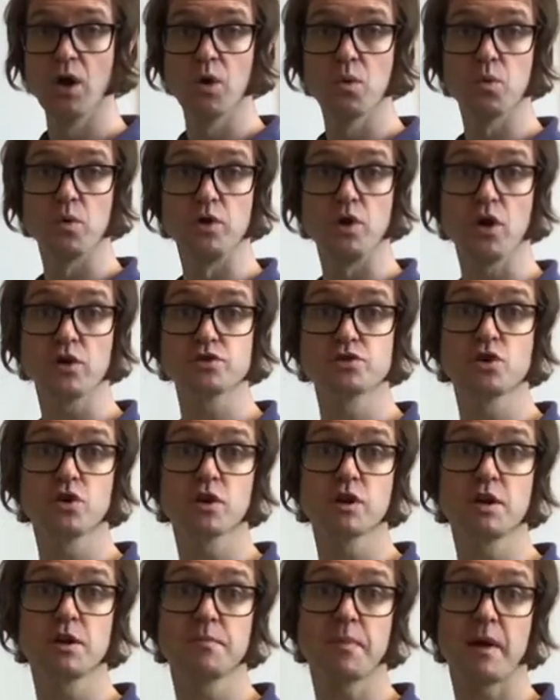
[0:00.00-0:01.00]
We're not
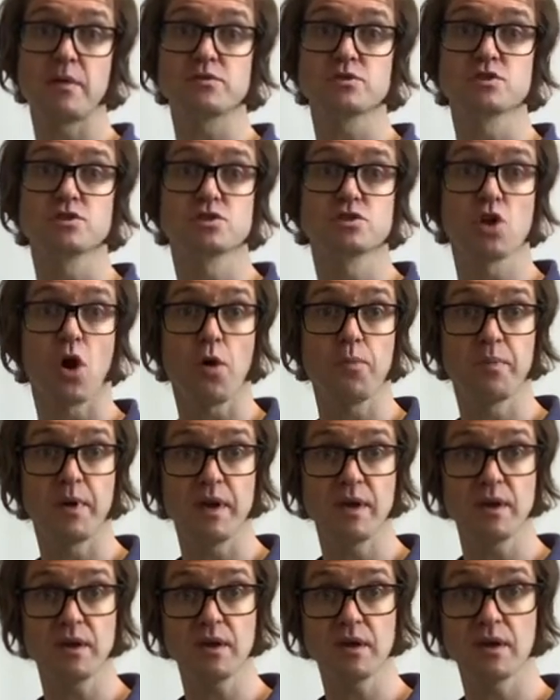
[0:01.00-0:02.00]
talking about
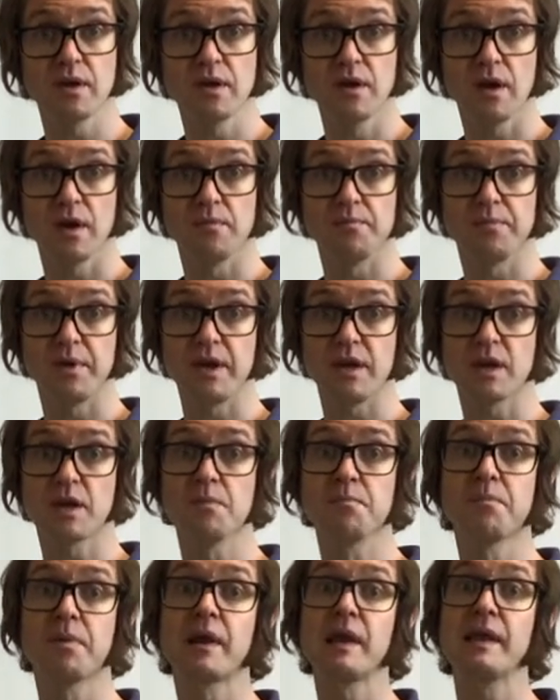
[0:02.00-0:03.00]
stopping and being
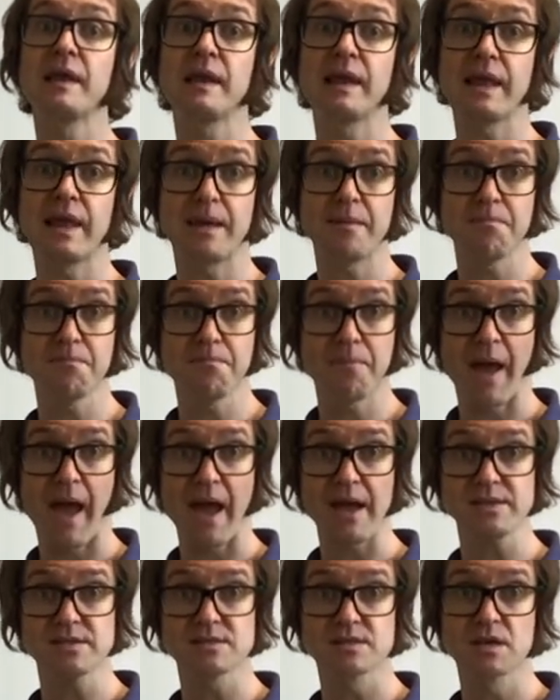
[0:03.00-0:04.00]
completely in
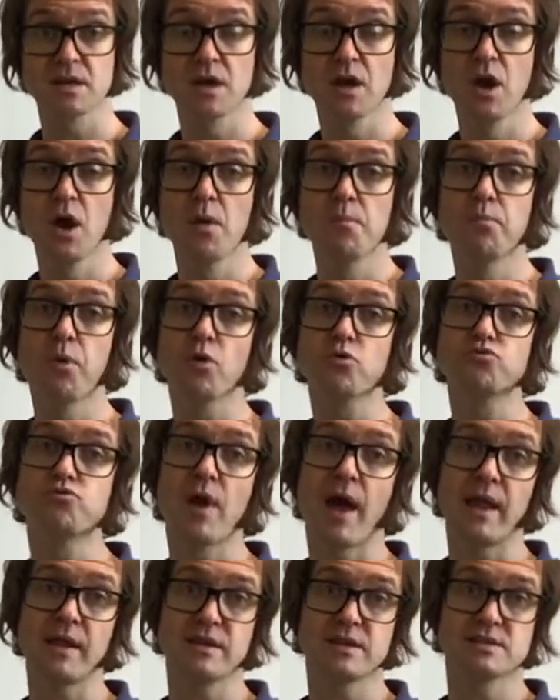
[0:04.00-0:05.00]
bed, but
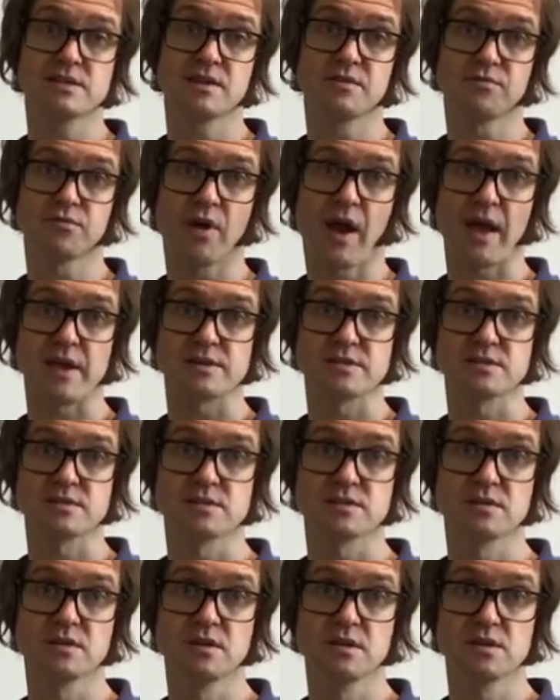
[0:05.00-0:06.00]
relative
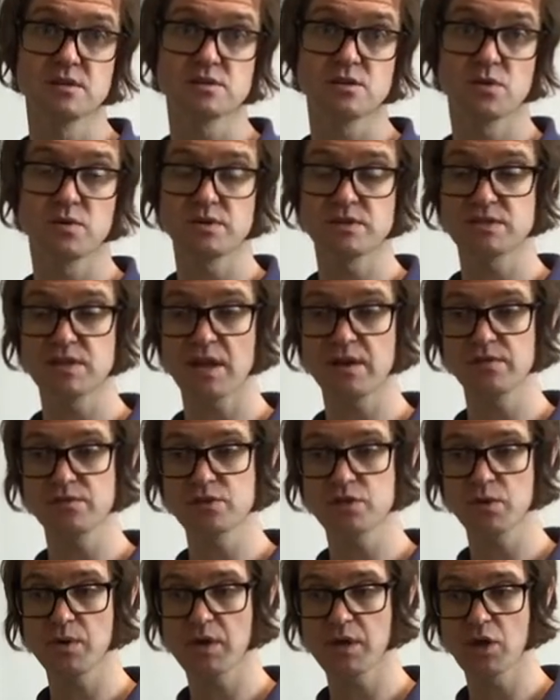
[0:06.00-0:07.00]
rest. So instead of
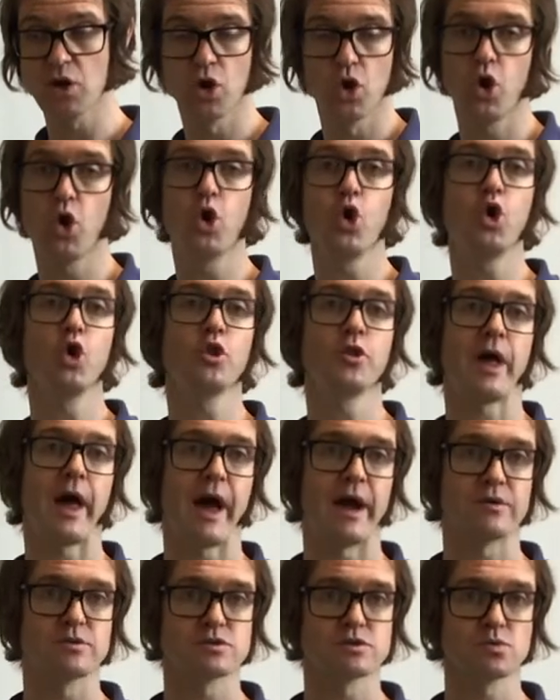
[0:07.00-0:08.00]
doing all the
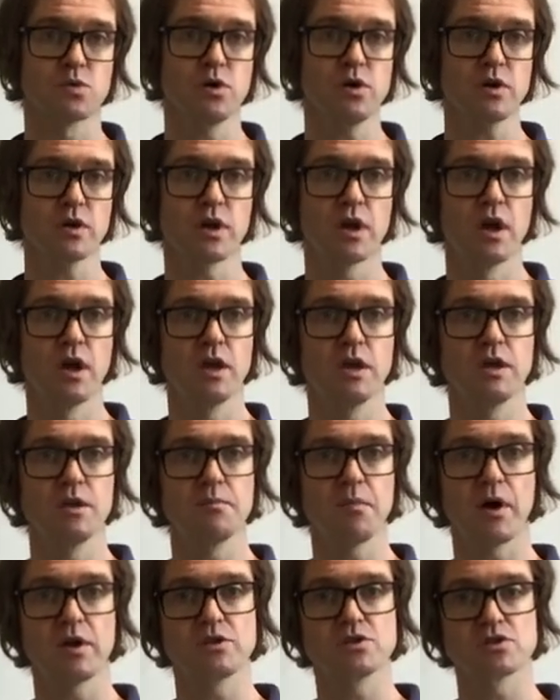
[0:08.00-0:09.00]
housework, you
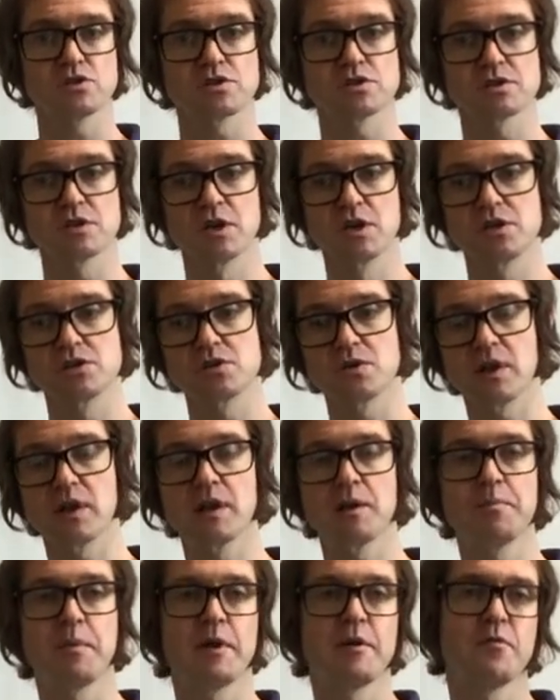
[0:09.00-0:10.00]
might just do a
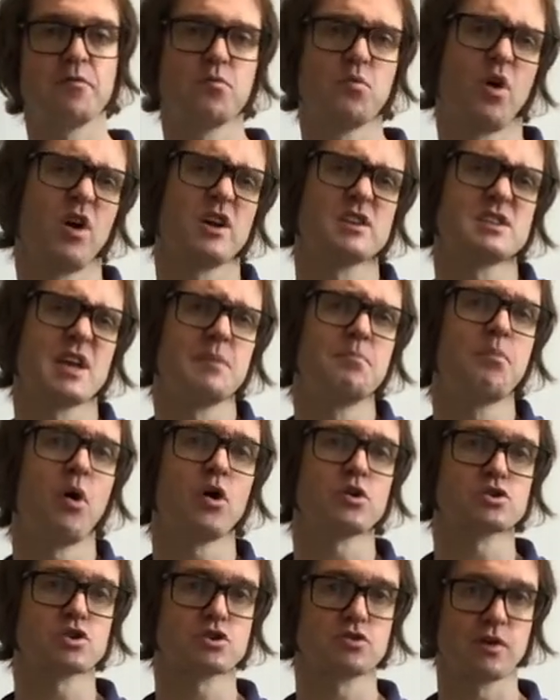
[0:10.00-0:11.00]
little bit of, what I say,
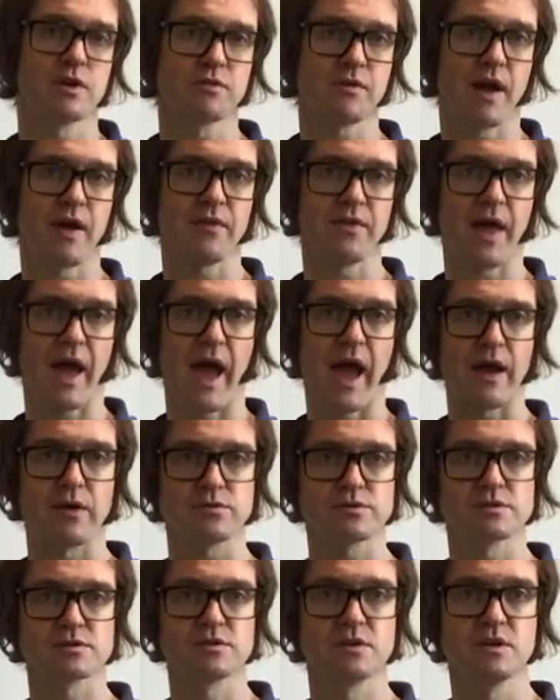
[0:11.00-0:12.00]
pottering around the
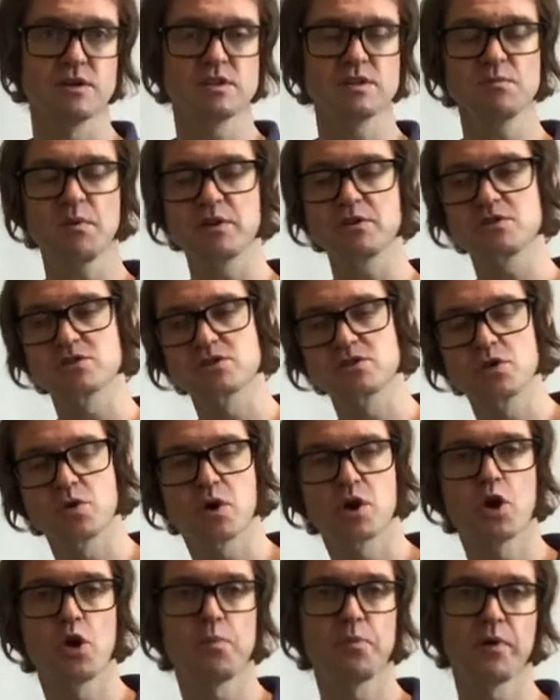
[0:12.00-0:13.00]
house. You might just do
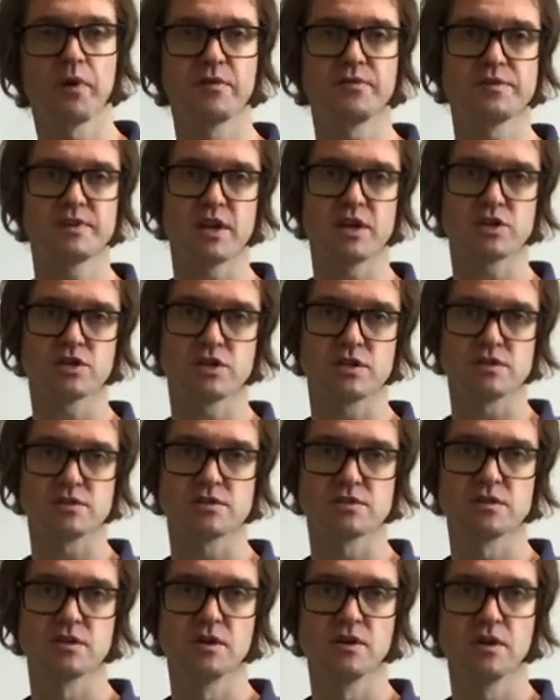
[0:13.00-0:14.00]
a couple of
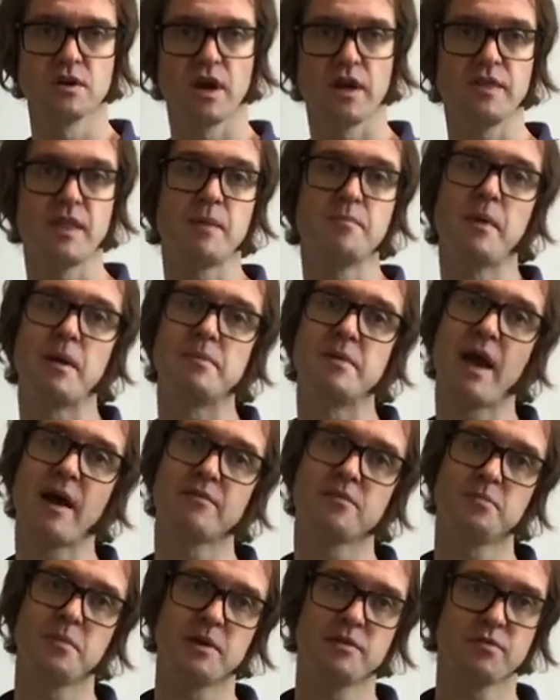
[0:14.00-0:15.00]
dishes and then maybe have
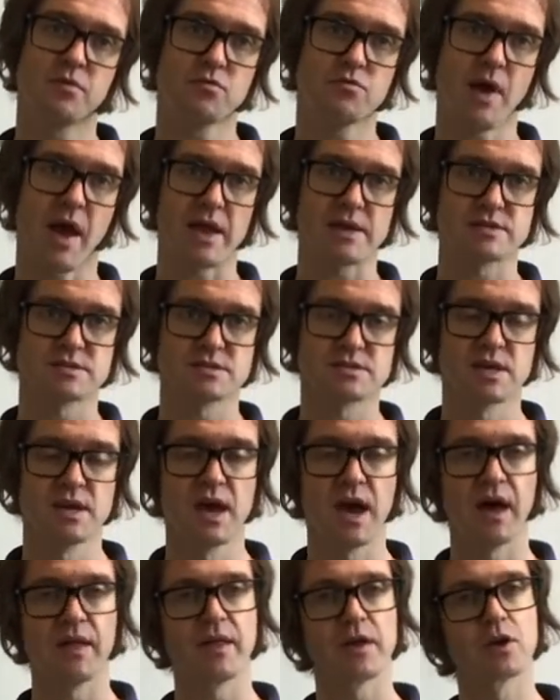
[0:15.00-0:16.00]
a bit of a rest
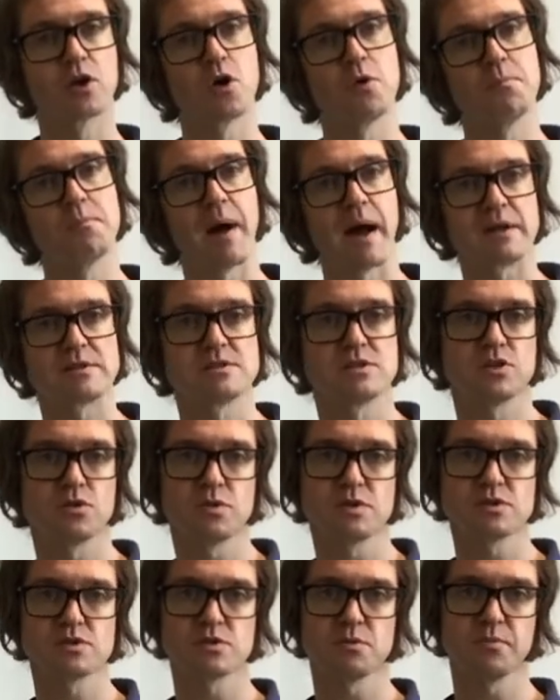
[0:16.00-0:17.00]
and then come back to
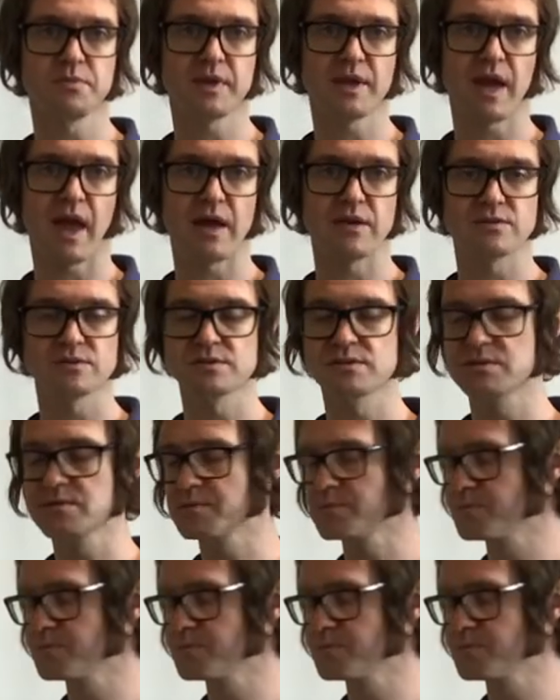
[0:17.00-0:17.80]
doing something else.